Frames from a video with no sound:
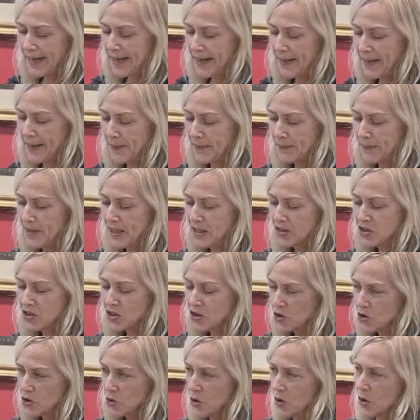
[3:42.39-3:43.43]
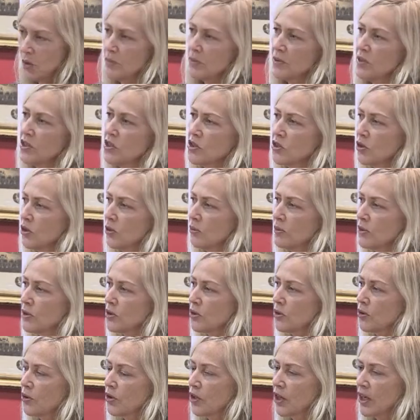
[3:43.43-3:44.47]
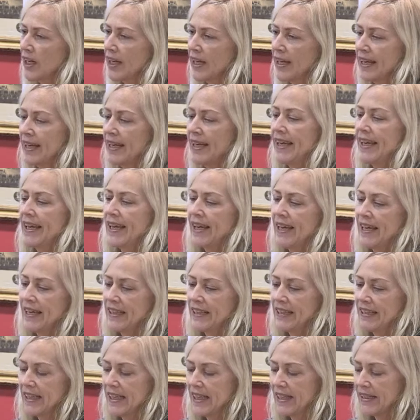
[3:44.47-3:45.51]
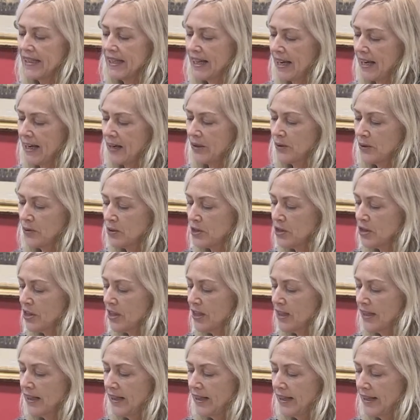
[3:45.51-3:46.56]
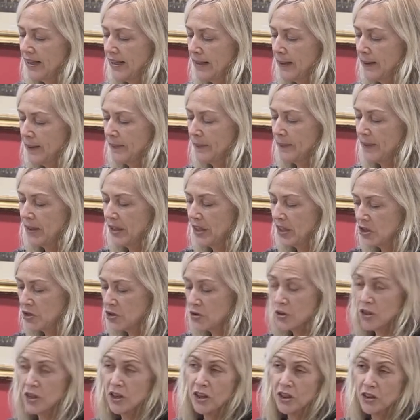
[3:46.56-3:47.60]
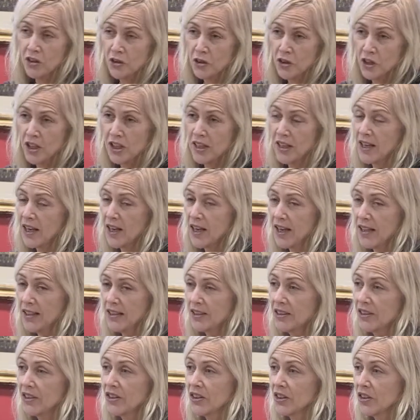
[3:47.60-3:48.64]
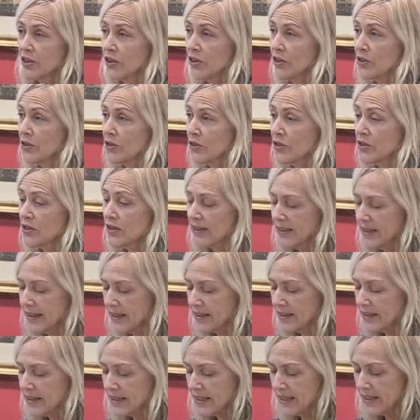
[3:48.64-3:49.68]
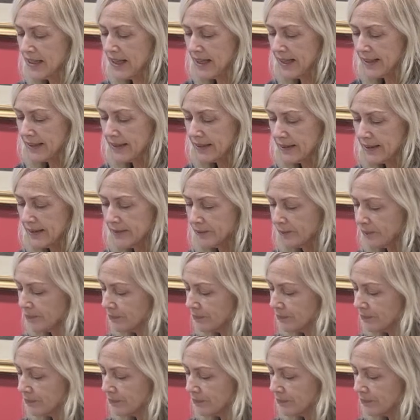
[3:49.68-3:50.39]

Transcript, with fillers: Um, they stormed the dormitory and led out um, 139 girls into the night.